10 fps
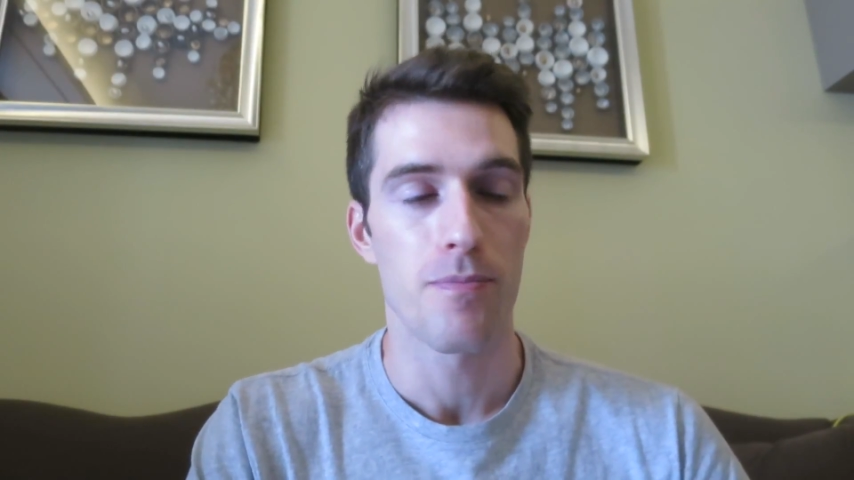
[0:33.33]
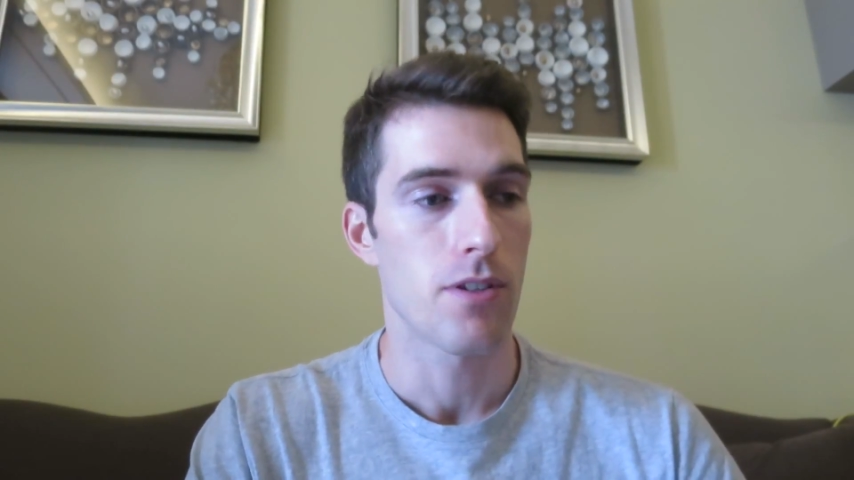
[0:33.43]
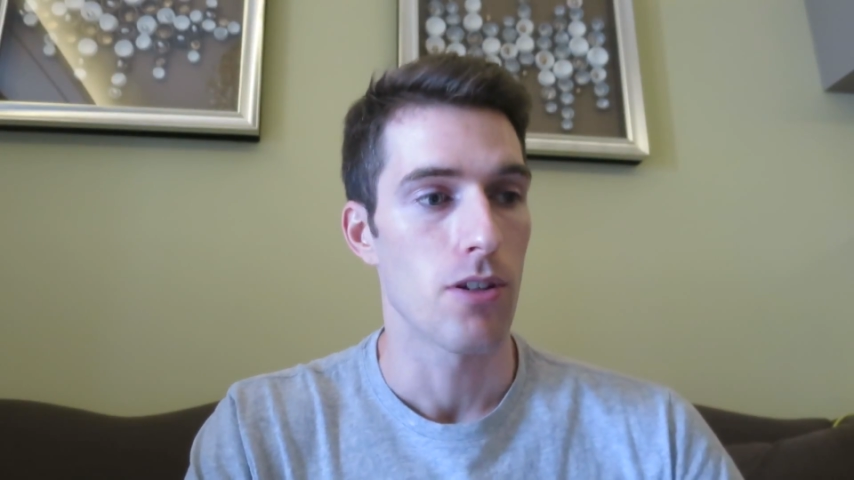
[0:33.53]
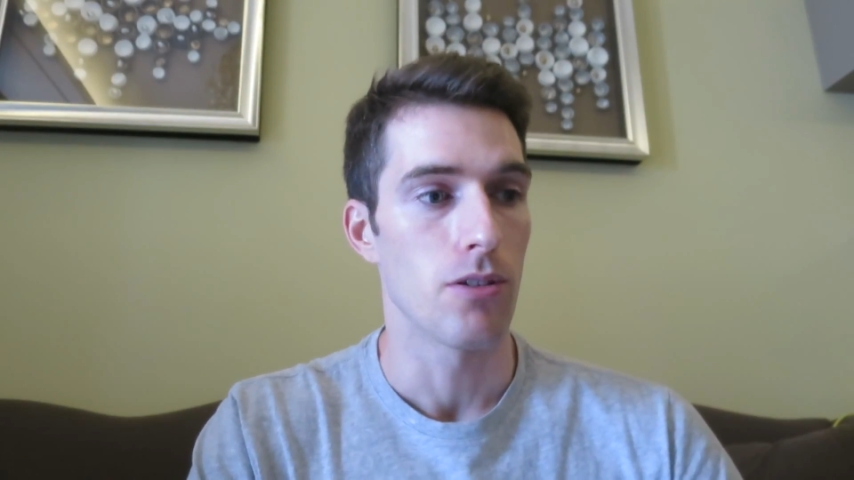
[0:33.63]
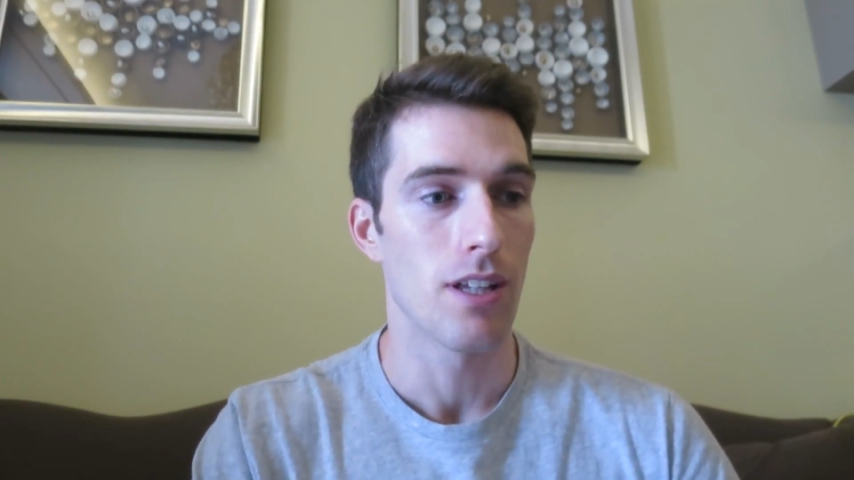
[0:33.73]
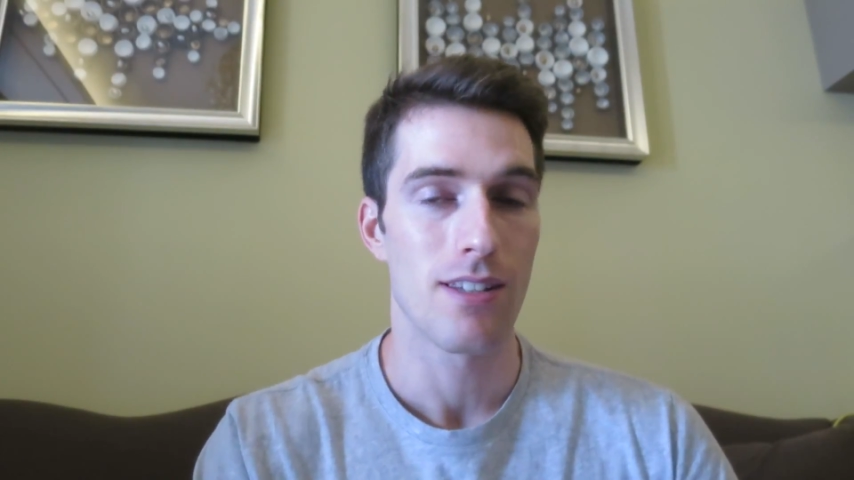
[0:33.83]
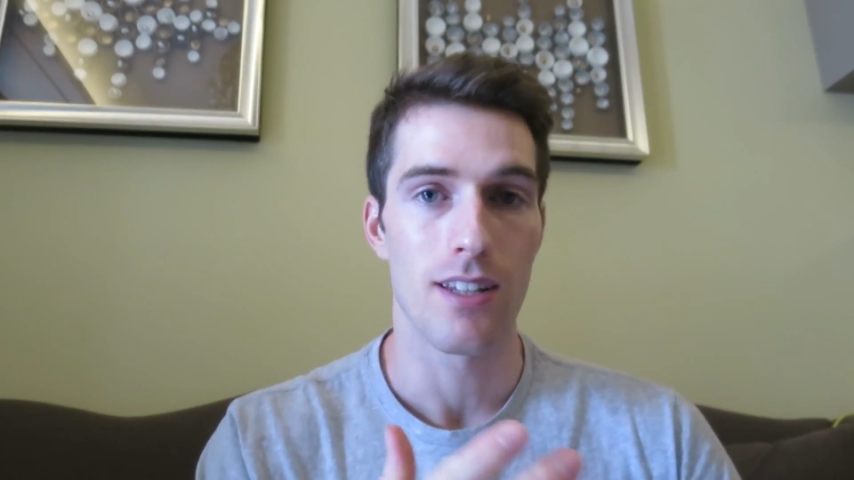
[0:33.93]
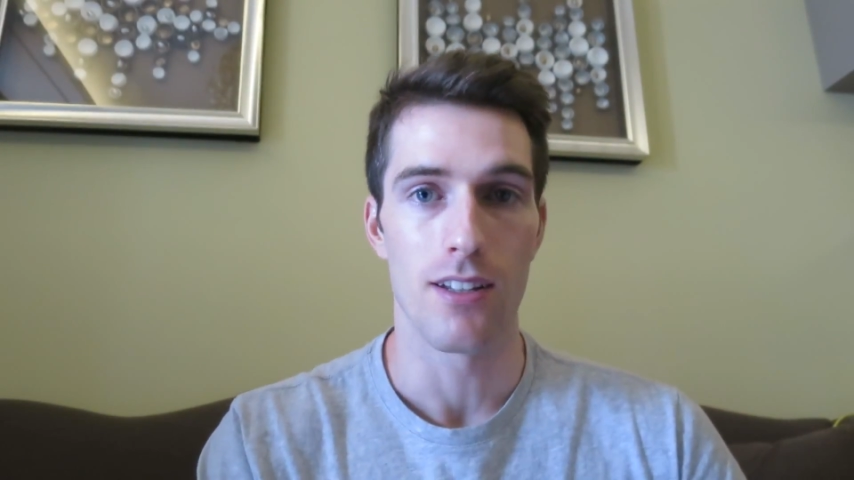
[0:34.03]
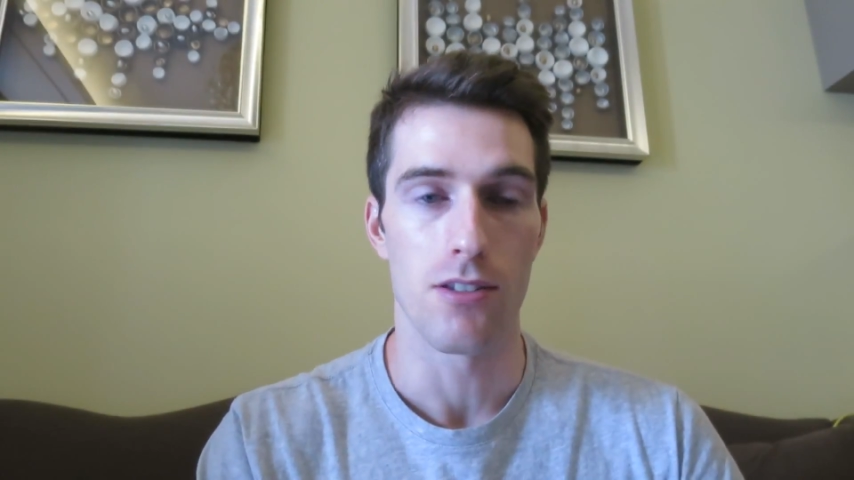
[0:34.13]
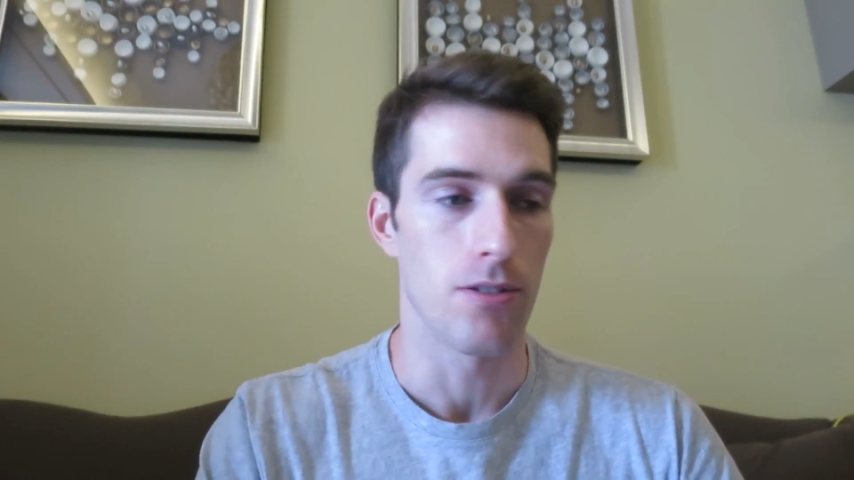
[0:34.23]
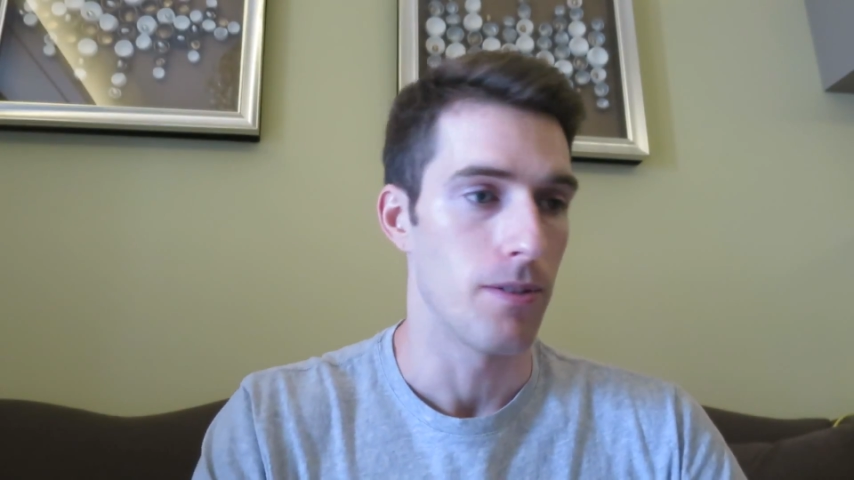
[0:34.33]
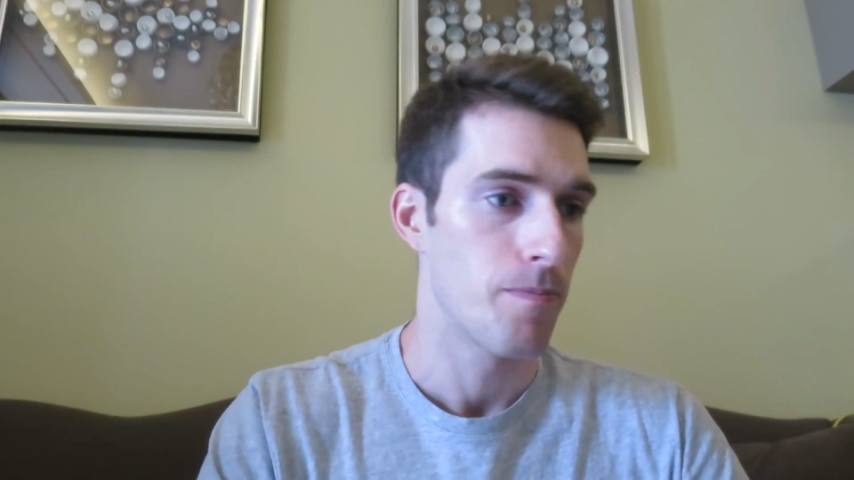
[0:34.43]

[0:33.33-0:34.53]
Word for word: So let's get into